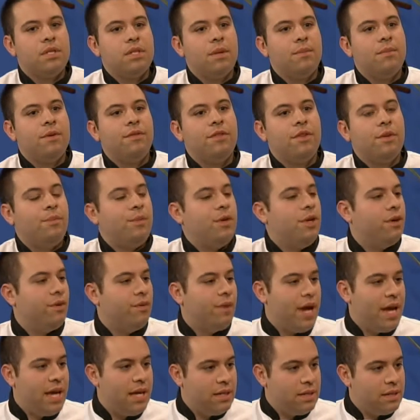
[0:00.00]
some of the
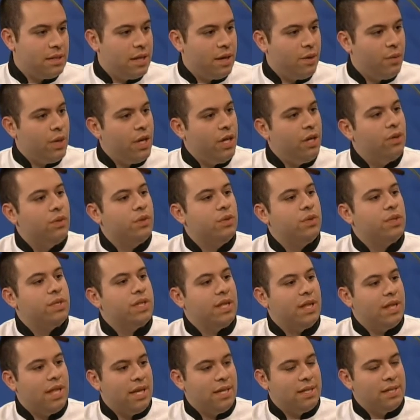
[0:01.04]
purees that we
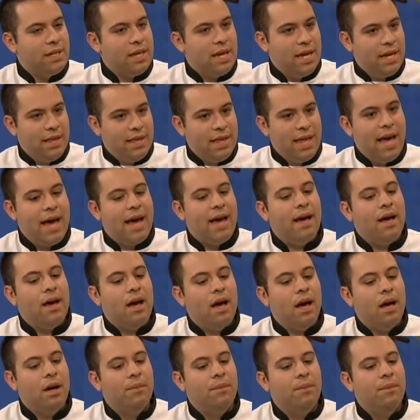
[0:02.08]
use and things like
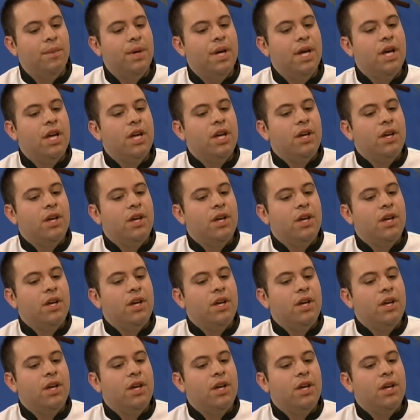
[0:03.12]
that um,